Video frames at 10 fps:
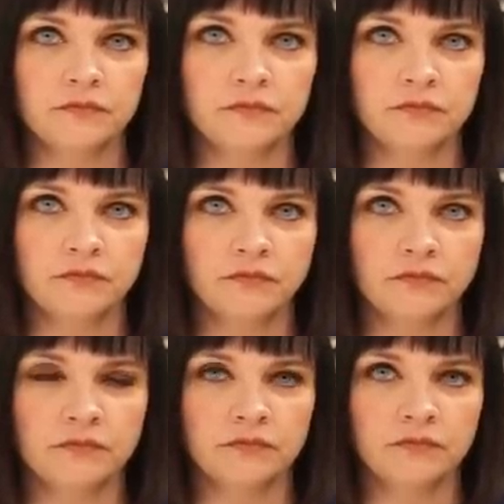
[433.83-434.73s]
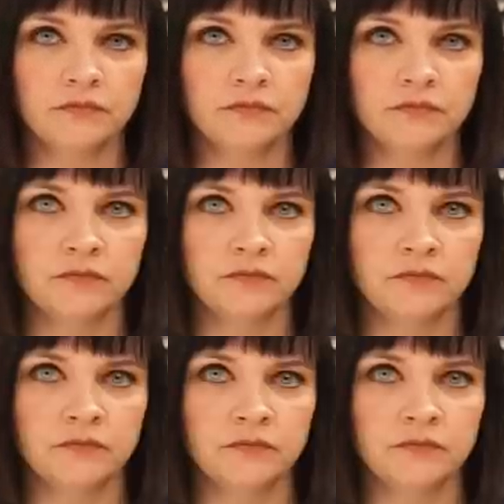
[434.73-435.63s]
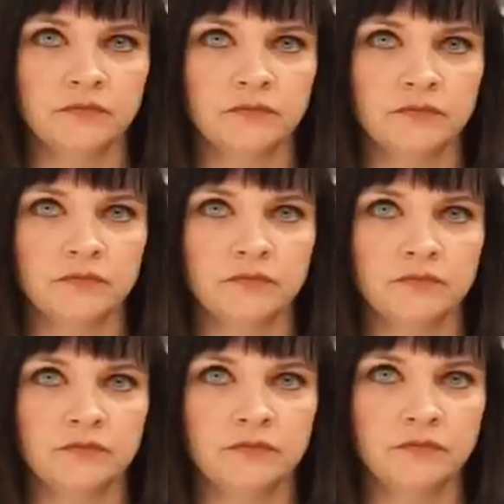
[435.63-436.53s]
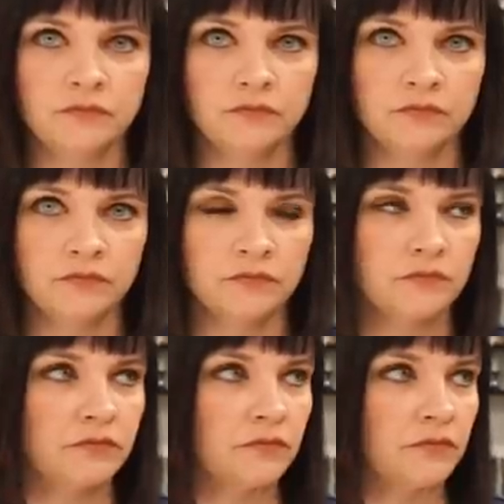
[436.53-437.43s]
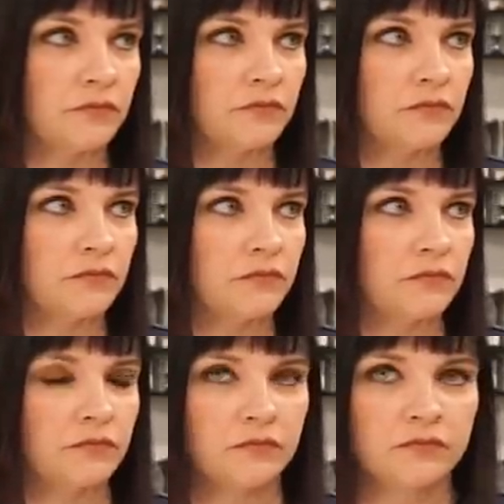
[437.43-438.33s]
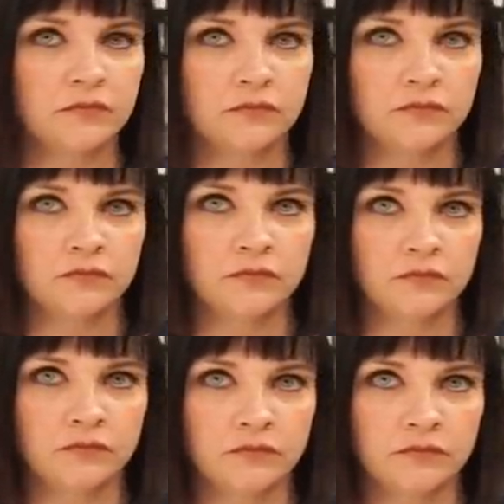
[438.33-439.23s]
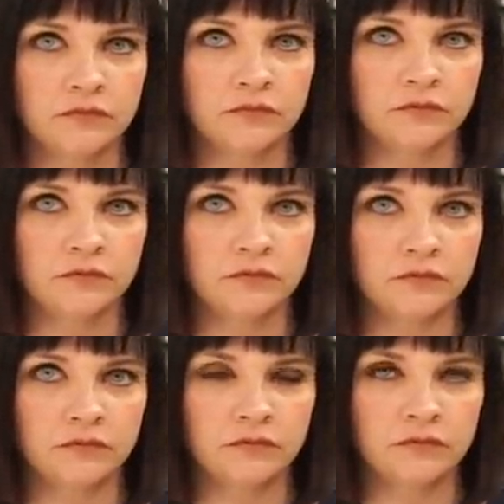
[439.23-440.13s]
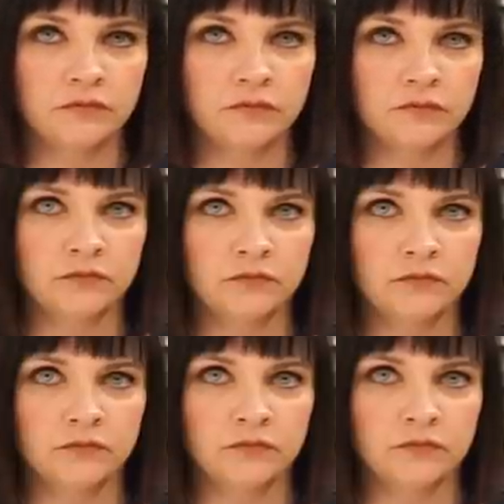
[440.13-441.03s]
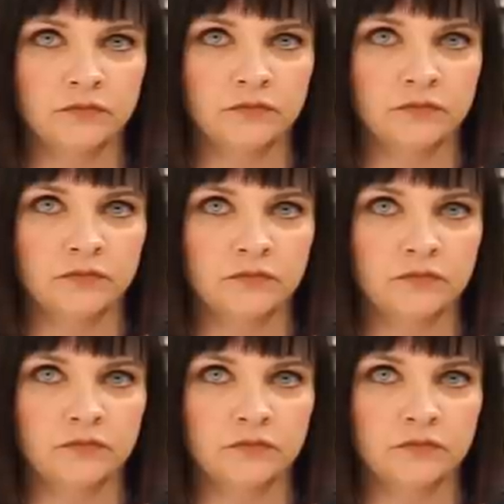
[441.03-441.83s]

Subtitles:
This person isn't speaking.